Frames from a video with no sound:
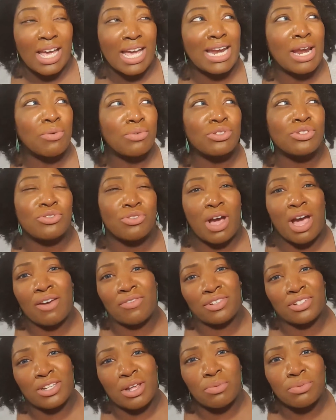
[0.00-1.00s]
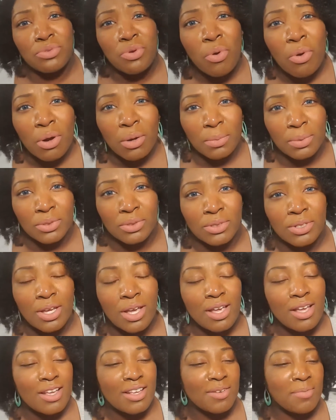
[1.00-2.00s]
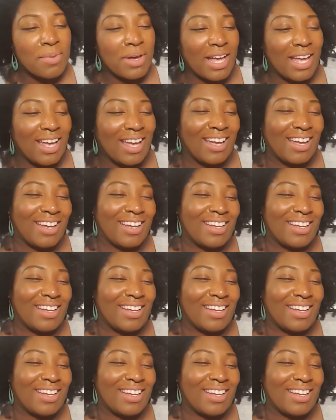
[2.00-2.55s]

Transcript: And I was driving, so that was horrible. But